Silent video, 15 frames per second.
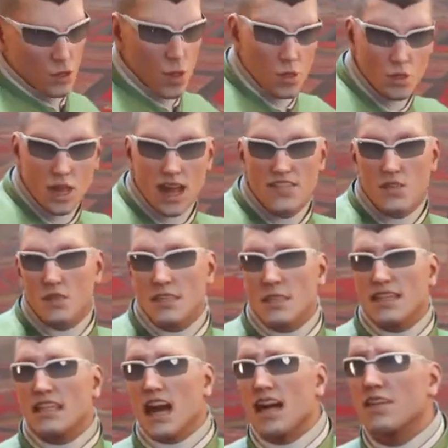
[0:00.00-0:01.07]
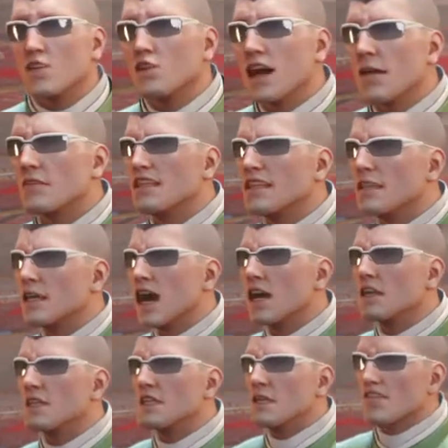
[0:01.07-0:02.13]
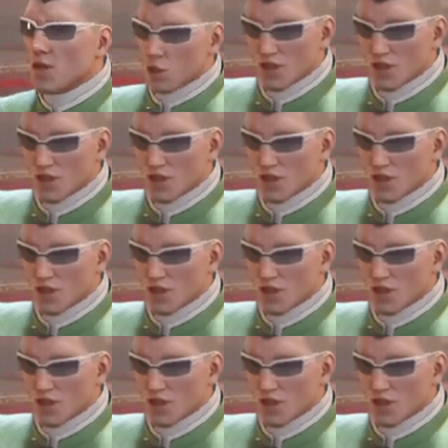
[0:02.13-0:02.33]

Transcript: your every desire can be indulged for the